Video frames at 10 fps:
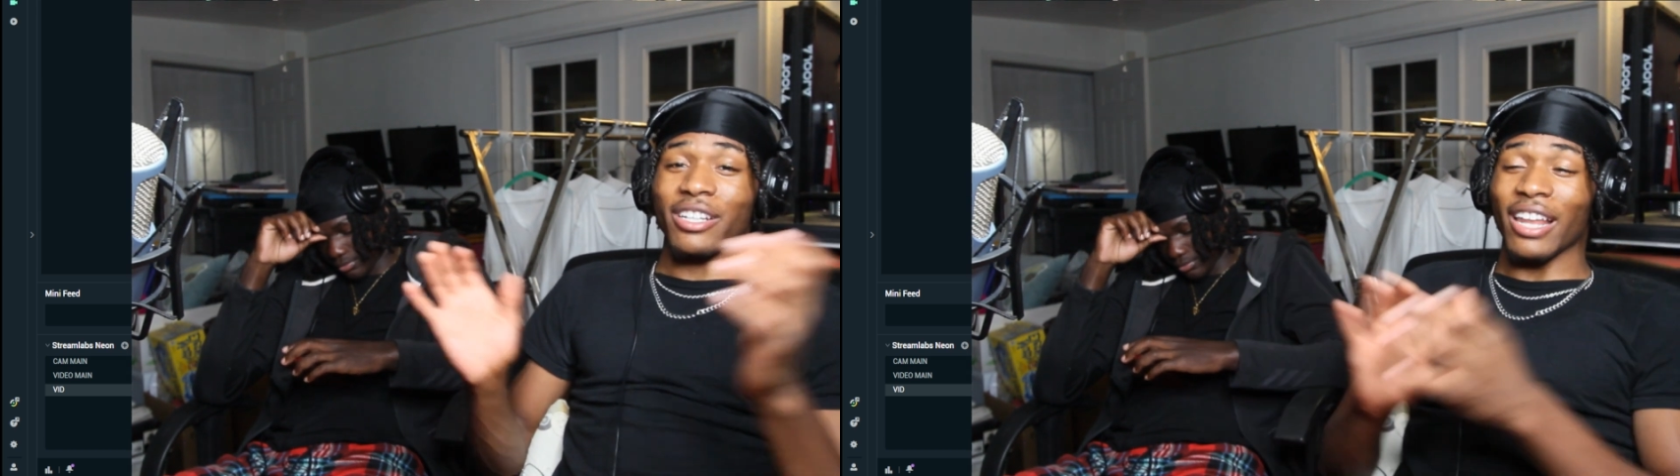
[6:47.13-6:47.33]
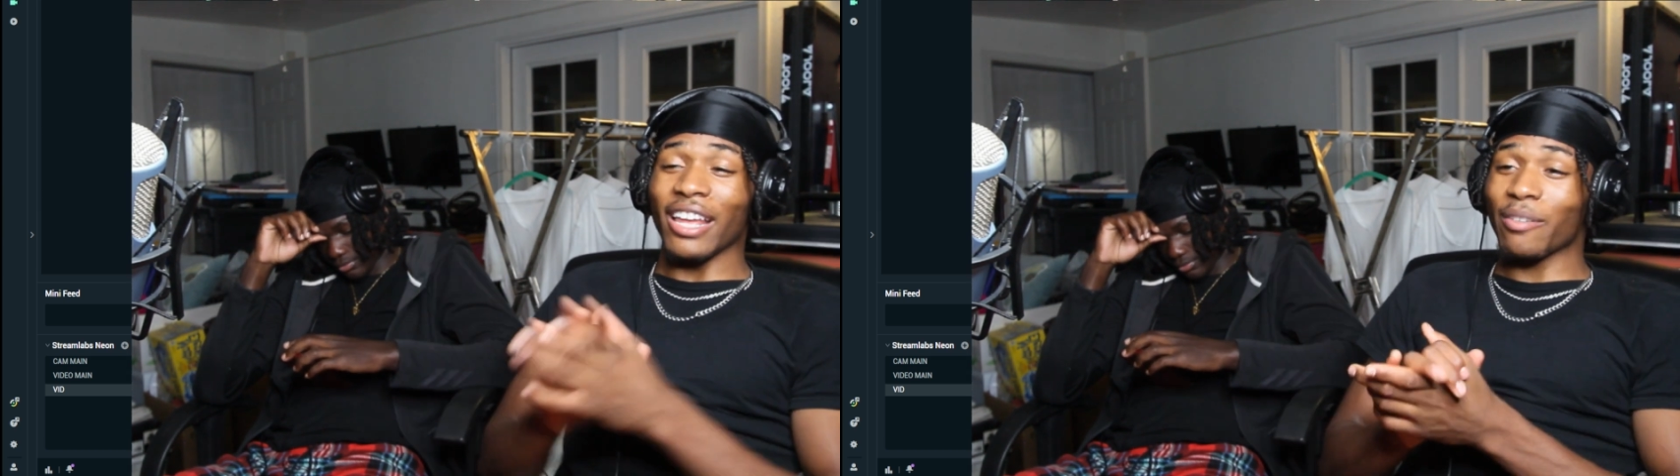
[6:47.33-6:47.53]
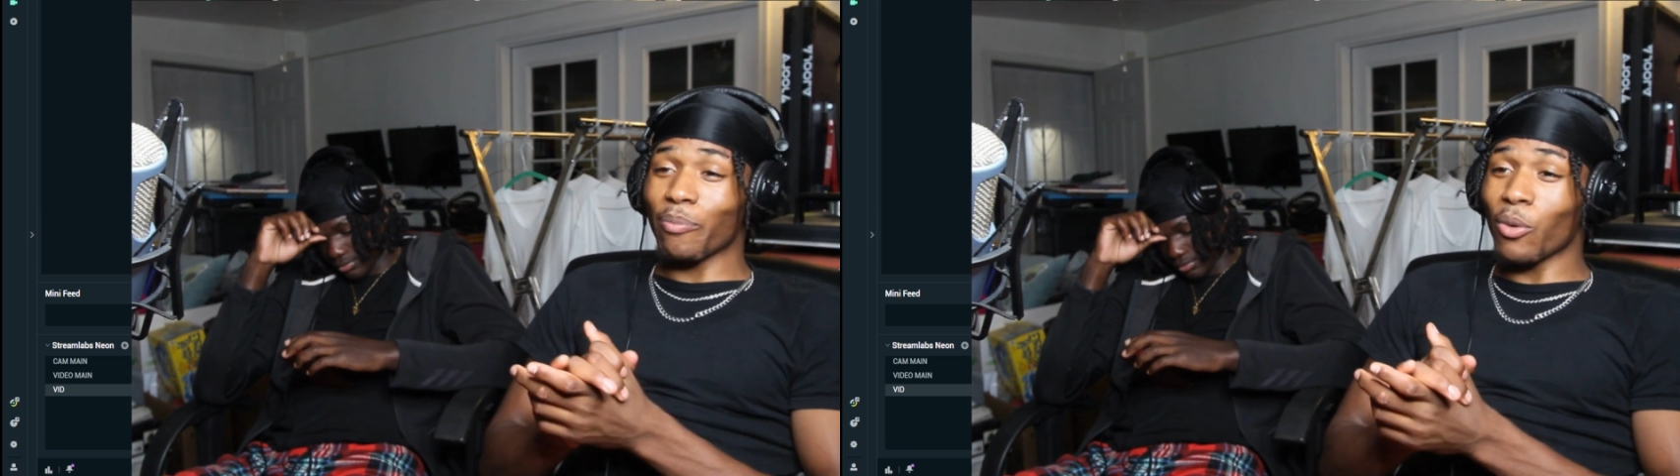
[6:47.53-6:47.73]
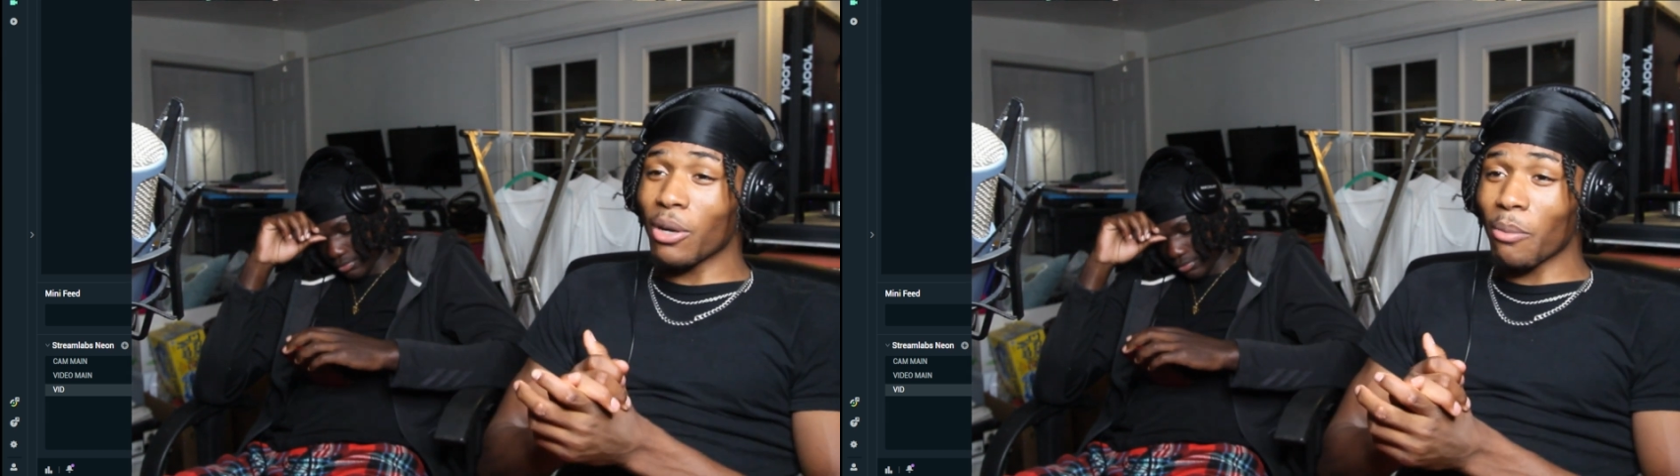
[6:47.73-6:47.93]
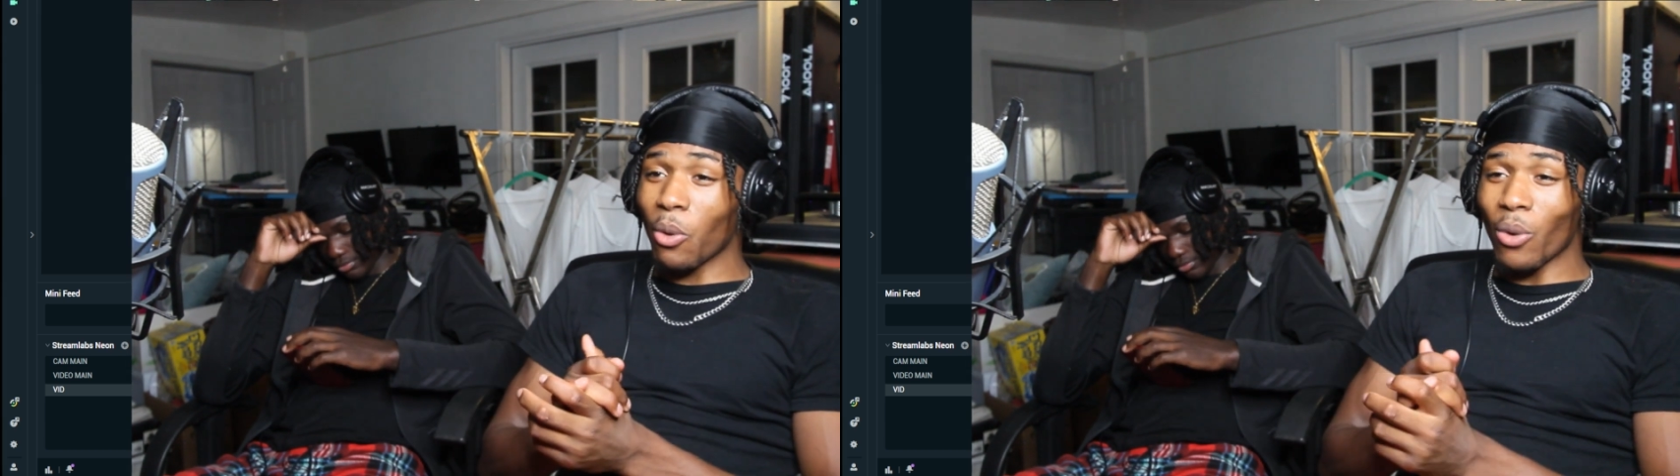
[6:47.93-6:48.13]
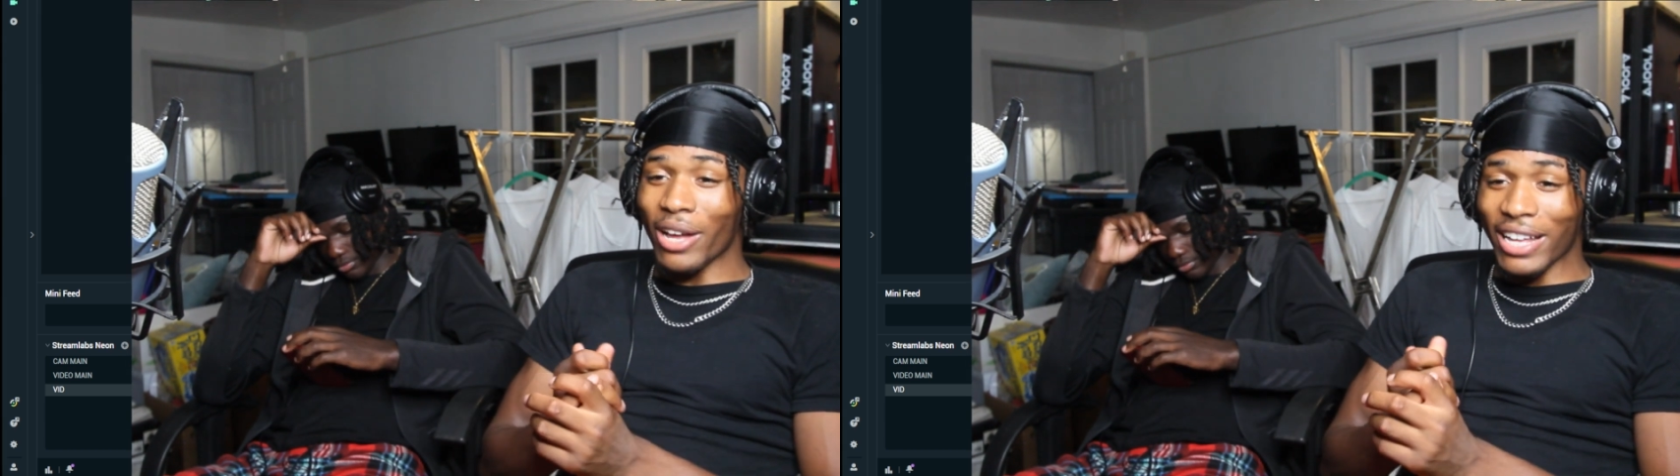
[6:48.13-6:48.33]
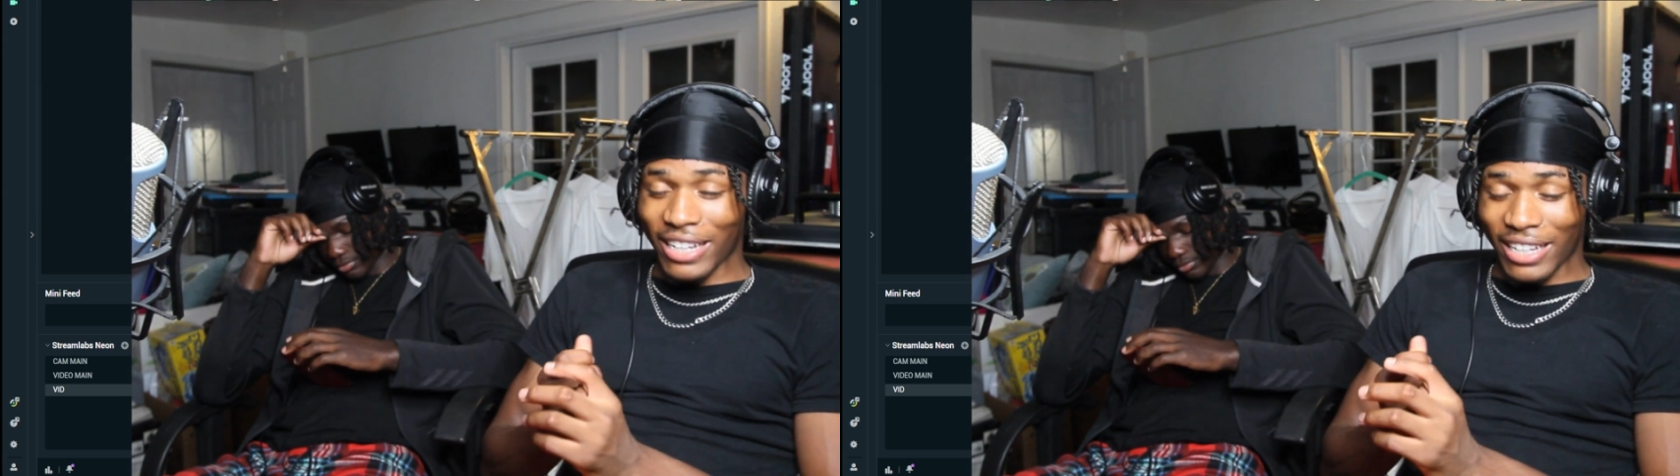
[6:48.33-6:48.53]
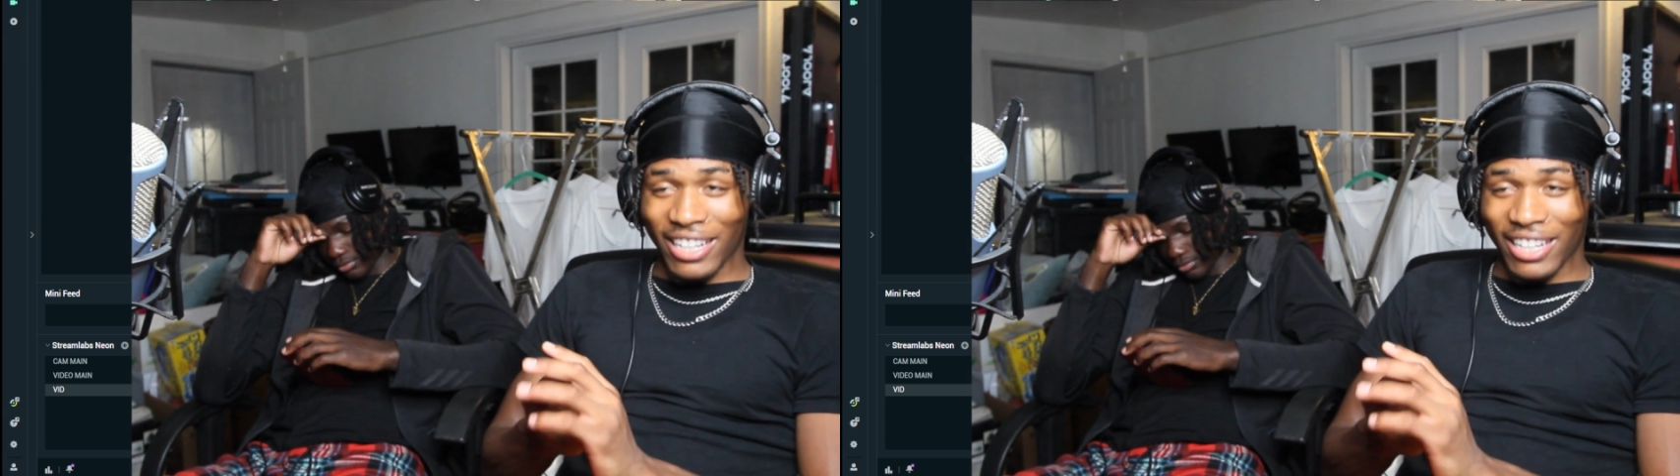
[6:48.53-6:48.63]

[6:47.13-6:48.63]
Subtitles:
They pull them away.